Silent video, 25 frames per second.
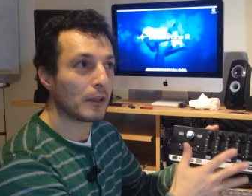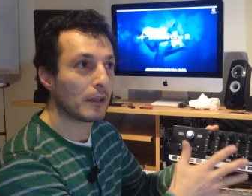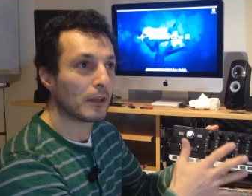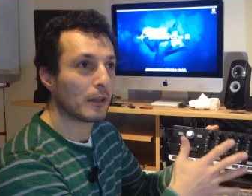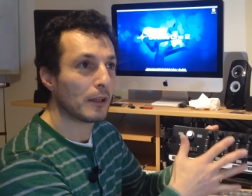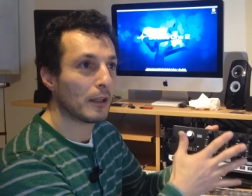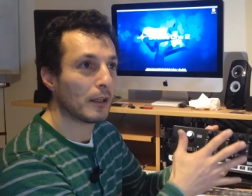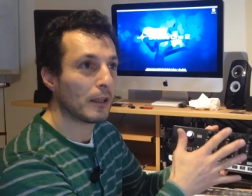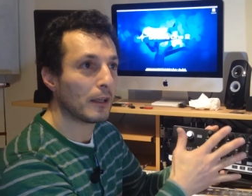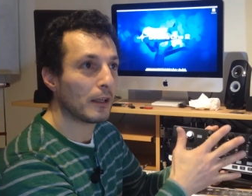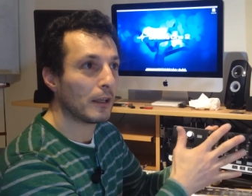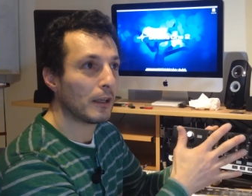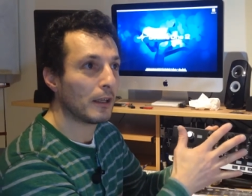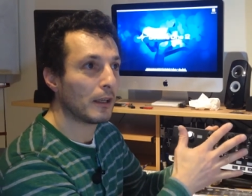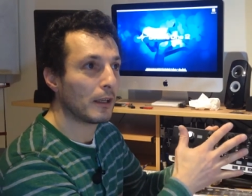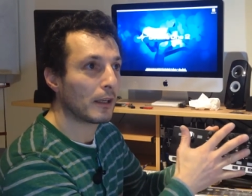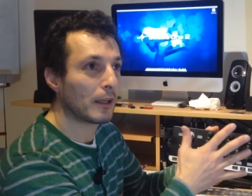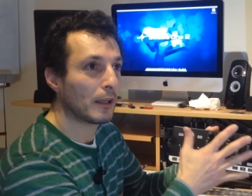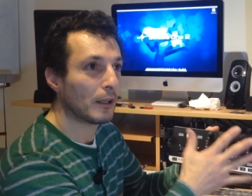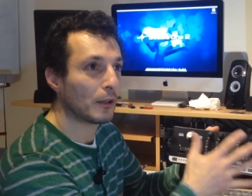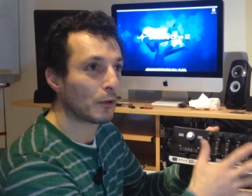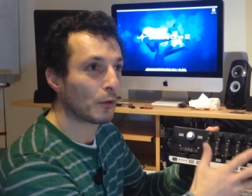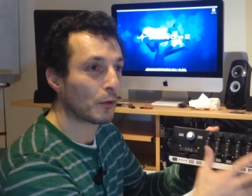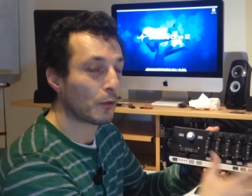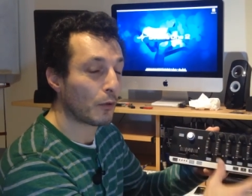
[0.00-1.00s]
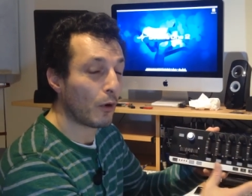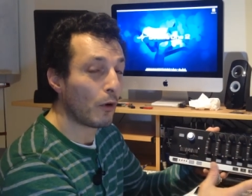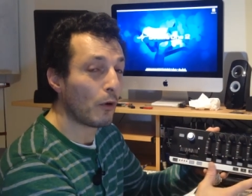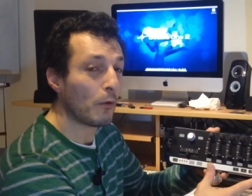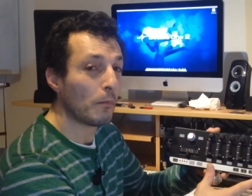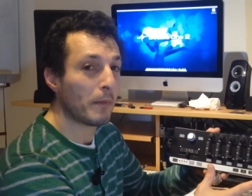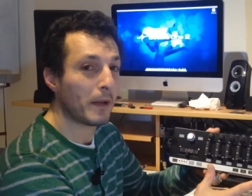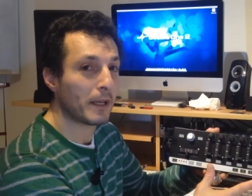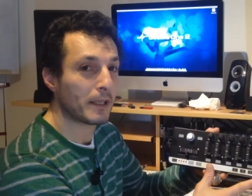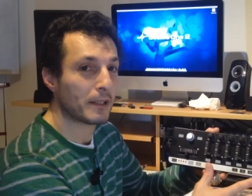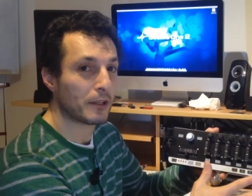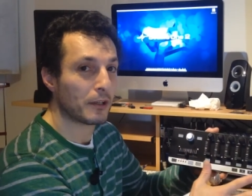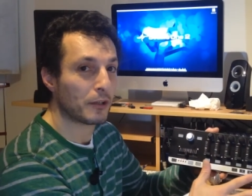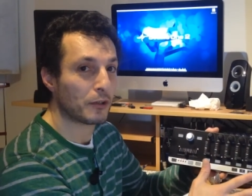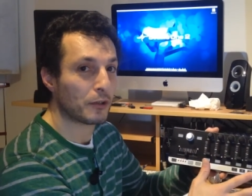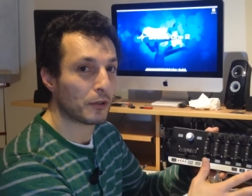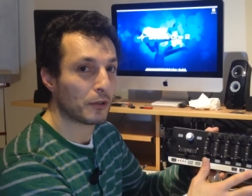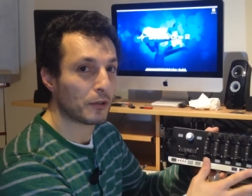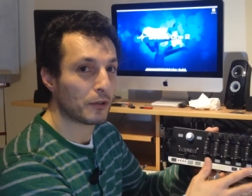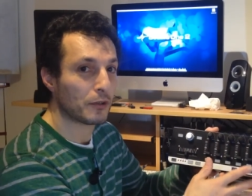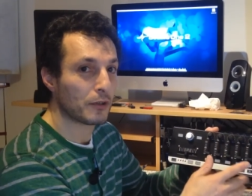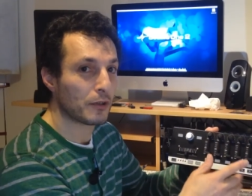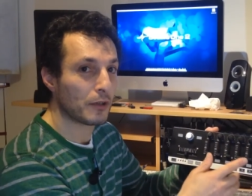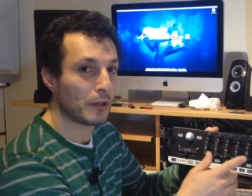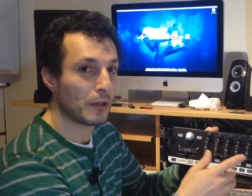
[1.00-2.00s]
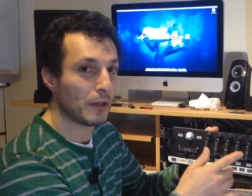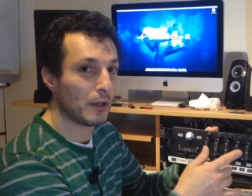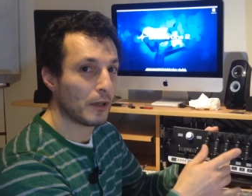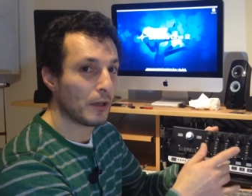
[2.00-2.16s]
the control messages,